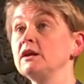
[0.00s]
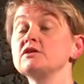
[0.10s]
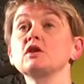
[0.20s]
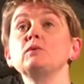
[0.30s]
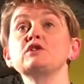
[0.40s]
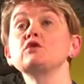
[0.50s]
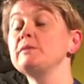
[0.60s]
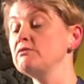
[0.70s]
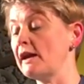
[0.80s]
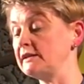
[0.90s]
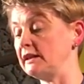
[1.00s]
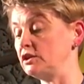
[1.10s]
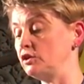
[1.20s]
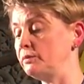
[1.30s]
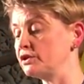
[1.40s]
So we should be ready
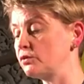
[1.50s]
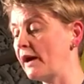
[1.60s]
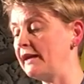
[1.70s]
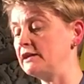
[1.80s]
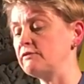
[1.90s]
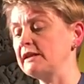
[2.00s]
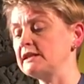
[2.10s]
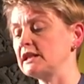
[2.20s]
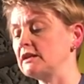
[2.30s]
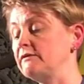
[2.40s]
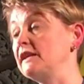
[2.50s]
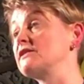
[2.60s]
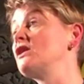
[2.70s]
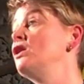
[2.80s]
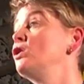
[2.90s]
to persuade, ready to
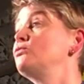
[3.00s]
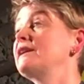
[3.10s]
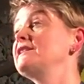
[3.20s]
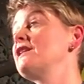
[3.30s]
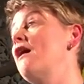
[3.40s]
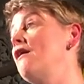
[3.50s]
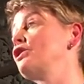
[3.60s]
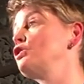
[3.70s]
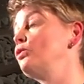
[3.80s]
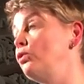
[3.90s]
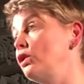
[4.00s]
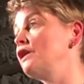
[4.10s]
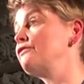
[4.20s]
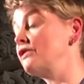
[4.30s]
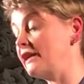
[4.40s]
convince, ready to argue all
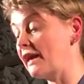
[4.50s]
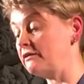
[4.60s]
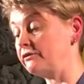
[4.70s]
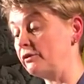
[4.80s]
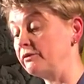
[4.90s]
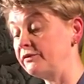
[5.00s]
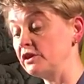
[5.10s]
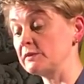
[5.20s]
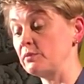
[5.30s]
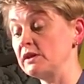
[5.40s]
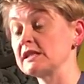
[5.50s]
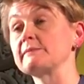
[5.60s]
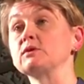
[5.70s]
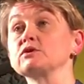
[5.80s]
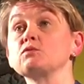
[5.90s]
over again from first
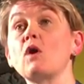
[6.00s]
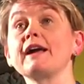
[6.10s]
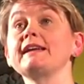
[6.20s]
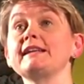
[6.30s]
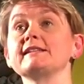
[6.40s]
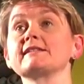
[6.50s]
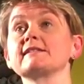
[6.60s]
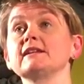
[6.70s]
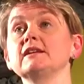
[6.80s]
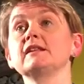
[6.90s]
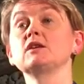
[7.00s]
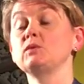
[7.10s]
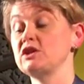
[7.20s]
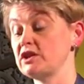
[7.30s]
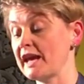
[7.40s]
principles why it is that
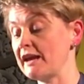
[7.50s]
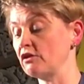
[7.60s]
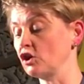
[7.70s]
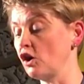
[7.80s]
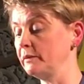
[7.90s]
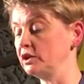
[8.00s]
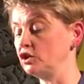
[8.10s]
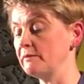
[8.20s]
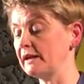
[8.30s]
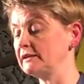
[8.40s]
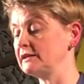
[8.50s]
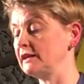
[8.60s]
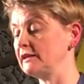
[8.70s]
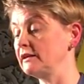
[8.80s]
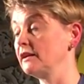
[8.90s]
we share a common
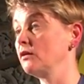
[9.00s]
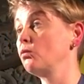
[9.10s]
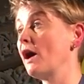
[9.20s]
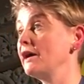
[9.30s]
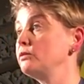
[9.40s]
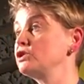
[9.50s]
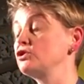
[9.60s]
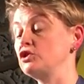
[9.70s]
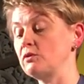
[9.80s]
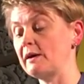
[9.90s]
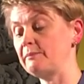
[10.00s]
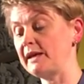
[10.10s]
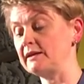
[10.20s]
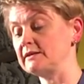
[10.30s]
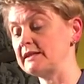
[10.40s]
humanity, why we should do our
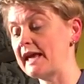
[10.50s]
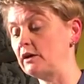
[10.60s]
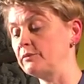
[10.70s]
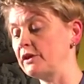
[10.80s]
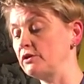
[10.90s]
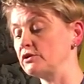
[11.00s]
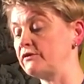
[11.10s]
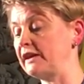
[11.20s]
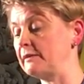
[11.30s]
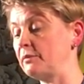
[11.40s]
bit to help those fleeing